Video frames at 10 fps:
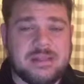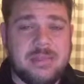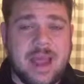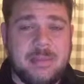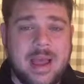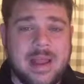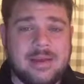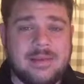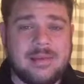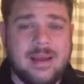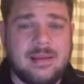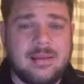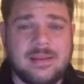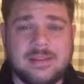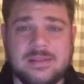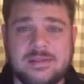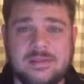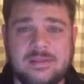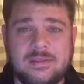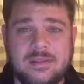in my mind, it's
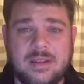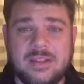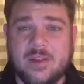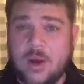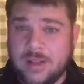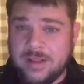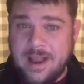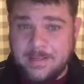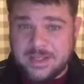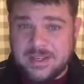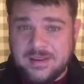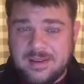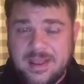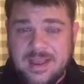all encompassing.